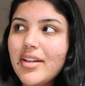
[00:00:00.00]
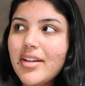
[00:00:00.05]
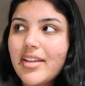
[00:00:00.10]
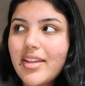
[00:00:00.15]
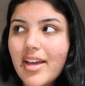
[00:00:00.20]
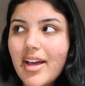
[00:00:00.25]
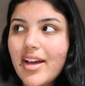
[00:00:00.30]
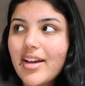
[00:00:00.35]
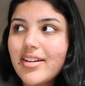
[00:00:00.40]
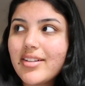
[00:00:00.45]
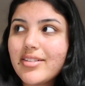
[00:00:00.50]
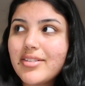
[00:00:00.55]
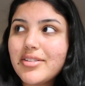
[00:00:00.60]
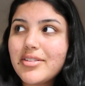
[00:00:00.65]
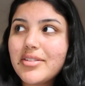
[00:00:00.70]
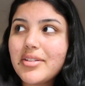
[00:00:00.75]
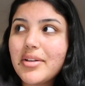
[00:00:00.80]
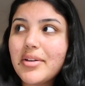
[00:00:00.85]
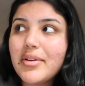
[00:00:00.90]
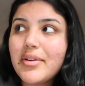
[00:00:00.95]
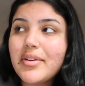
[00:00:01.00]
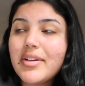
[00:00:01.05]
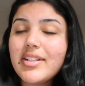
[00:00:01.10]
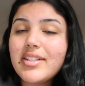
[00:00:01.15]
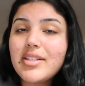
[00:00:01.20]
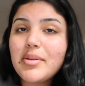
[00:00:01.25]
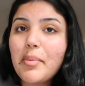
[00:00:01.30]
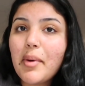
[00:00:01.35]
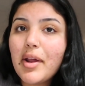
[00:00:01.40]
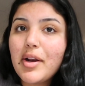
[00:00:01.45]
Yeah, so
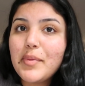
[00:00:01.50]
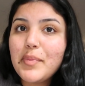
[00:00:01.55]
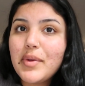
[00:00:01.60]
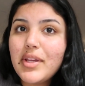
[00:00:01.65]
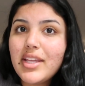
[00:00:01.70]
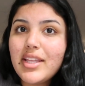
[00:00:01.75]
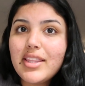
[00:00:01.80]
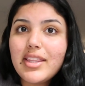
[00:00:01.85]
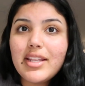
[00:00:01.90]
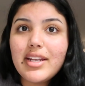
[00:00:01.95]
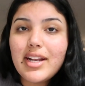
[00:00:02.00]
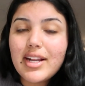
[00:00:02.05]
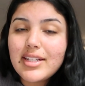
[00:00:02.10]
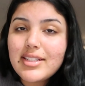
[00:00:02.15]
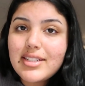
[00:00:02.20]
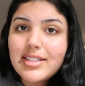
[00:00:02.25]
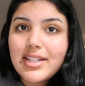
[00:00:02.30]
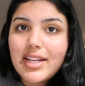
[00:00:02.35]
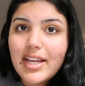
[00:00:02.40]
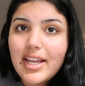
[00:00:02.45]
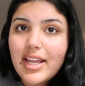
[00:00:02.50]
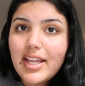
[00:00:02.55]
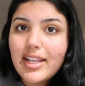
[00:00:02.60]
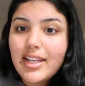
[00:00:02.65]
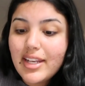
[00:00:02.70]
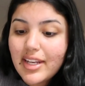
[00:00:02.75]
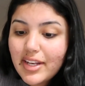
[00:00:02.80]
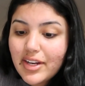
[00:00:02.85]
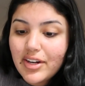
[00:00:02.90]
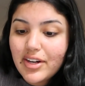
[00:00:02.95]
it's about to be the next day,
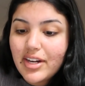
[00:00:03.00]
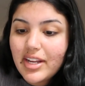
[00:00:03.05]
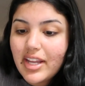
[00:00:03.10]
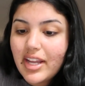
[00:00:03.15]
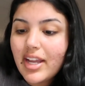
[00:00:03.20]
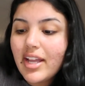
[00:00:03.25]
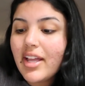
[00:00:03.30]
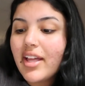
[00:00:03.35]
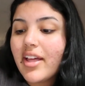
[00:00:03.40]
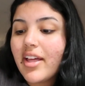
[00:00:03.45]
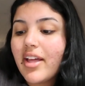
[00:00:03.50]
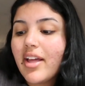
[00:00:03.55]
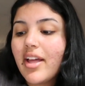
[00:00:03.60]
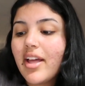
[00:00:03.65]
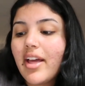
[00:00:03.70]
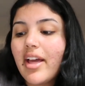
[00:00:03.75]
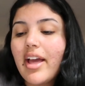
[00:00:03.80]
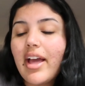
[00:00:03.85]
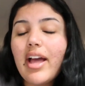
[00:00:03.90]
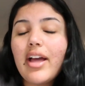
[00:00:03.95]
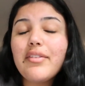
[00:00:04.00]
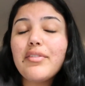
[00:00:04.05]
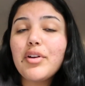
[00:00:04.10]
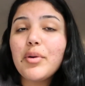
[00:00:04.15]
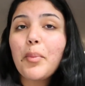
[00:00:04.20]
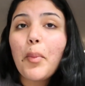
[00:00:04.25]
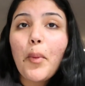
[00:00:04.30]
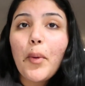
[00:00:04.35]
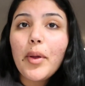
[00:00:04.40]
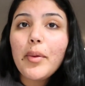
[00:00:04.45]
literally. I have an
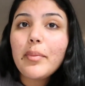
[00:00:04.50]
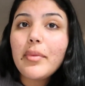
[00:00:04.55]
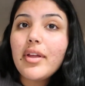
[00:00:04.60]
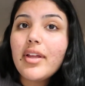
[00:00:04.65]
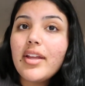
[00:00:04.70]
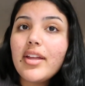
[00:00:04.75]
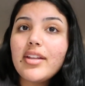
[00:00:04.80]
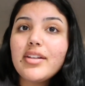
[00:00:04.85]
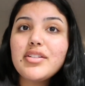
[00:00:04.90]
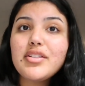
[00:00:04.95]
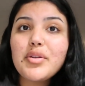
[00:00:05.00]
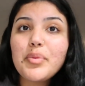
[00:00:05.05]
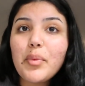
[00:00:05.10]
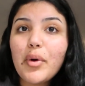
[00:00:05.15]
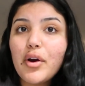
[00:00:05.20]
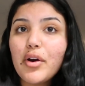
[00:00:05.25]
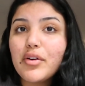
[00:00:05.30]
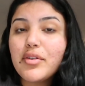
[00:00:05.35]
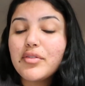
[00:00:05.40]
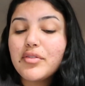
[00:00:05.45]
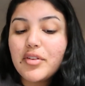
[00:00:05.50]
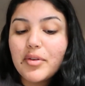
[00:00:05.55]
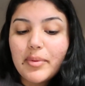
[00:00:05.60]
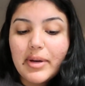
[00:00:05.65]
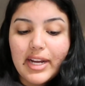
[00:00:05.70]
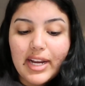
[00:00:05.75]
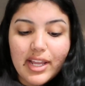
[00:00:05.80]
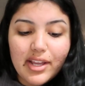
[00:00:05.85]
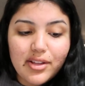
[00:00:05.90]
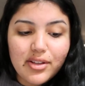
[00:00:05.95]
appointment tomorrow for
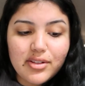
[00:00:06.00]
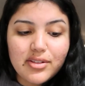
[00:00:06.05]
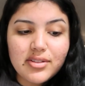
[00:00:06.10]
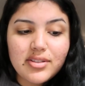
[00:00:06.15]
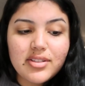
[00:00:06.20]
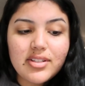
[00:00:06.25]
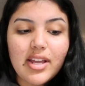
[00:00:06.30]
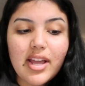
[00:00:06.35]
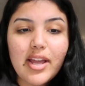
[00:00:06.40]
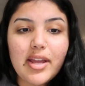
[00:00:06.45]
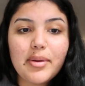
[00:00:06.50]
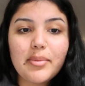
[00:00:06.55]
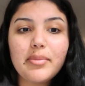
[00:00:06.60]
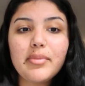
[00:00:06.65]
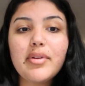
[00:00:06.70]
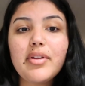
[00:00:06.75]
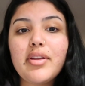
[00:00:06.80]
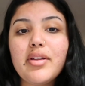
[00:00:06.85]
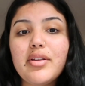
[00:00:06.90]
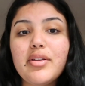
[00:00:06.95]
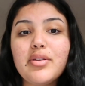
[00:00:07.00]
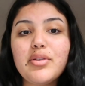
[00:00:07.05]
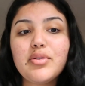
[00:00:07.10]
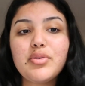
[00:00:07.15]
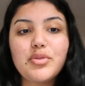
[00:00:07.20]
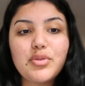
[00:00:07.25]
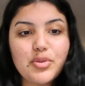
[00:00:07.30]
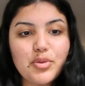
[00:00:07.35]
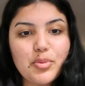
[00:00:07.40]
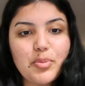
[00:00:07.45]
my nails. I'm
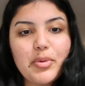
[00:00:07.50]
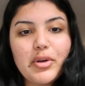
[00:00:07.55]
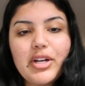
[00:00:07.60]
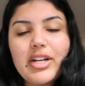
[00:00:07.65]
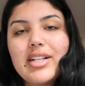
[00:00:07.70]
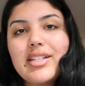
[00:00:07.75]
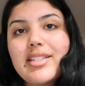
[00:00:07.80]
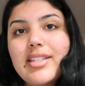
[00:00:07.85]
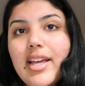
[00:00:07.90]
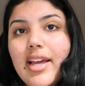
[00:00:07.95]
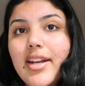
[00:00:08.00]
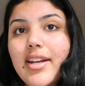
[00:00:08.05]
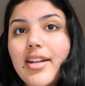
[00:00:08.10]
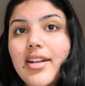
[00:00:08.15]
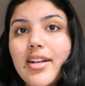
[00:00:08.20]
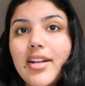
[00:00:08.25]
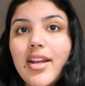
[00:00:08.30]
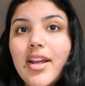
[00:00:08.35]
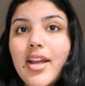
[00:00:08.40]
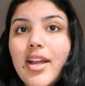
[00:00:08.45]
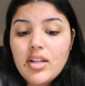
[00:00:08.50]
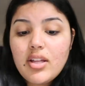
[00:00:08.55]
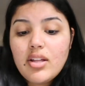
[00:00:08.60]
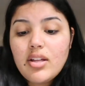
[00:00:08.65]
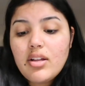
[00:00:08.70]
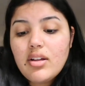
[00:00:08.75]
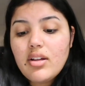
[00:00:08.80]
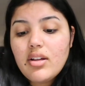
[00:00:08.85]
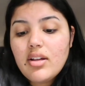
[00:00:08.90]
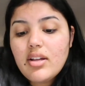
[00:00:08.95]
super excited.
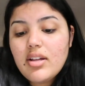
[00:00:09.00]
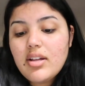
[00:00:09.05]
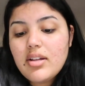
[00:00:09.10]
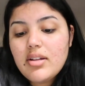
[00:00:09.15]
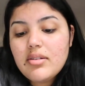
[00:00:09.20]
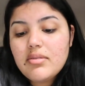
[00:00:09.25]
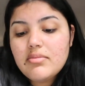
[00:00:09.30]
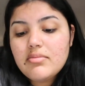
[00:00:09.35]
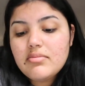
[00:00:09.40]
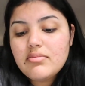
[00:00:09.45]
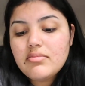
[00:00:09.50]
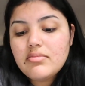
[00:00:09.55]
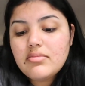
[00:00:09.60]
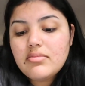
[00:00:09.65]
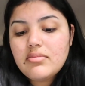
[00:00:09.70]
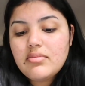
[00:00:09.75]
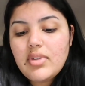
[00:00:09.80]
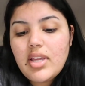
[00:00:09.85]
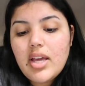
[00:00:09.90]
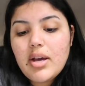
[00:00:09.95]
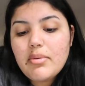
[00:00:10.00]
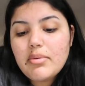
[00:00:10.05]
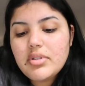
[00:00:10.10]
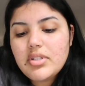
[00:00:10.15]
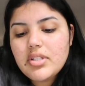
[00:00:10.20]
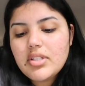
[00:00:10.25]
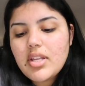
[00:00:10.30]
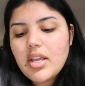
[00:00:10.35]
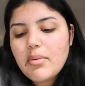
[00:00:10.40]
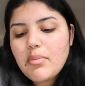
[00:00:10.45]
Um, yeah, we
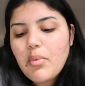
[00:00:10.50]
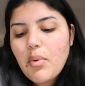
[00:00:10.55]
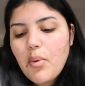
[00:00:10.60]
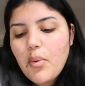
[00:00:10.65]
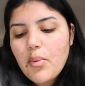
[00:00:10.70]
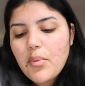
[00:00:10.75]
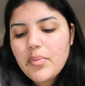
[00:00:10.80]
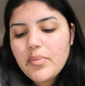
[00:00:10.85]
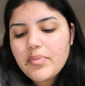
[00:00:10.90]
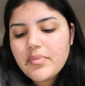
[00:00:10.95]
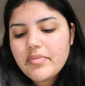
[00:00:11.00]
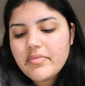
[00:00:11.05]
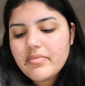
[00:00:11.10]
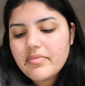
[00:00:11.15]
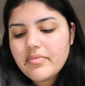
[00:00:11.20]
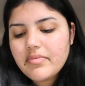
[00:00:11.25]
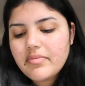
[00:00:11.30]
just came home